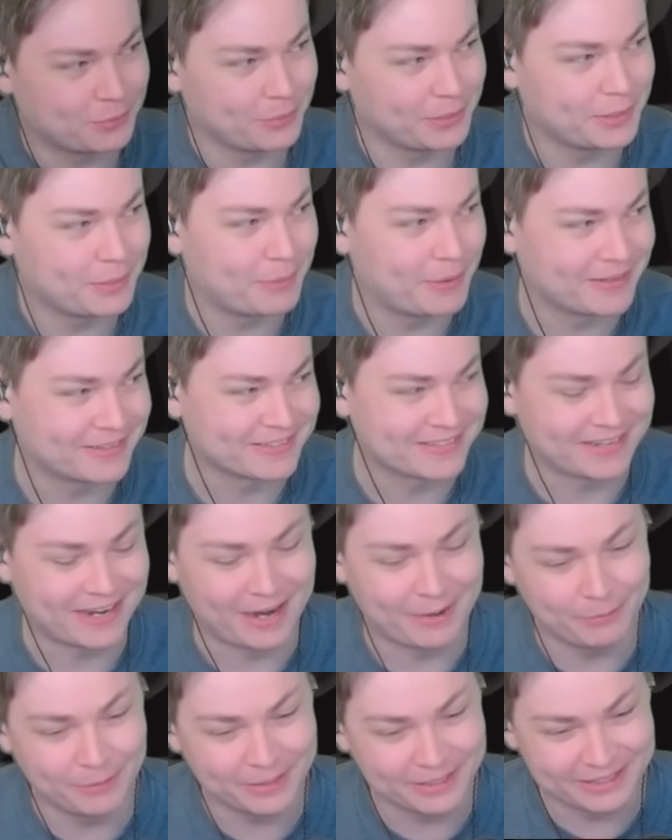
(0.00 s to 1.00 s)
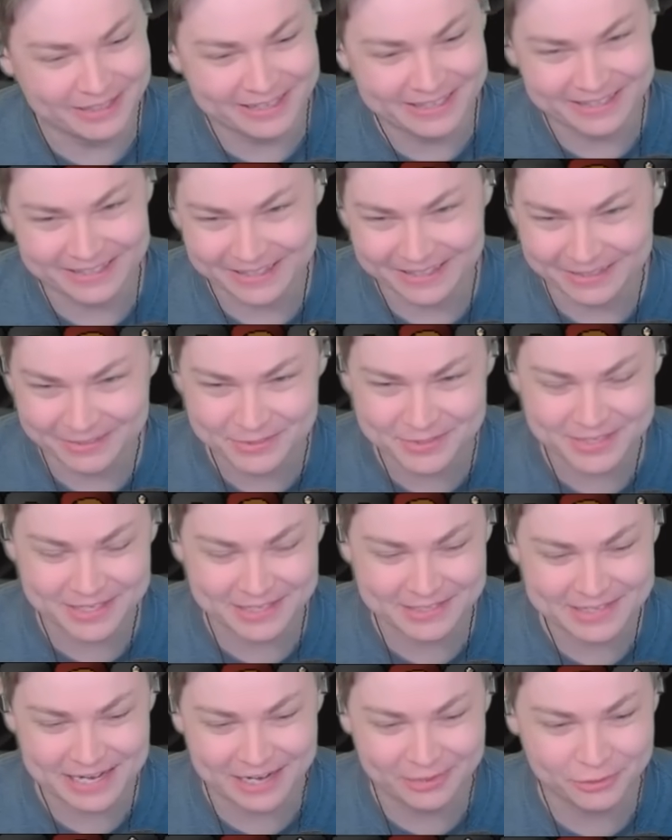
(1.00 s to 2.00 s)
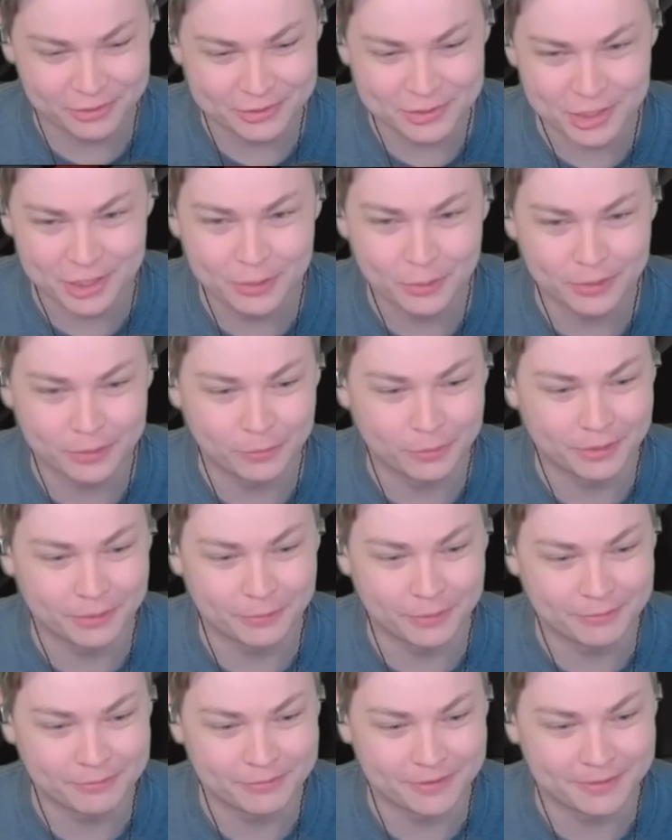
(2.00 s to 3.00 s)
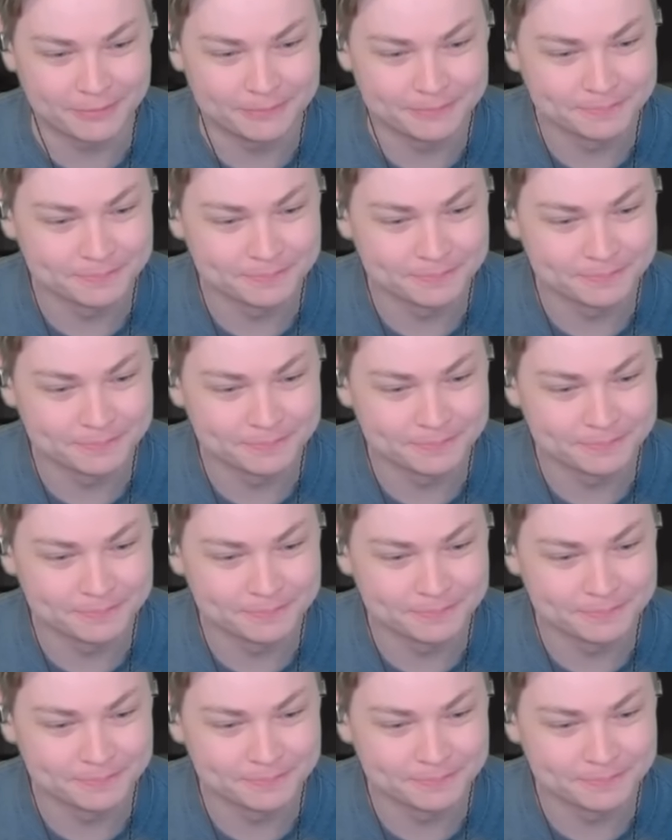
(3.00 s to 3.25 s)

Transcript: a really good boss. I really like it. It's actually genuinely really, really fun.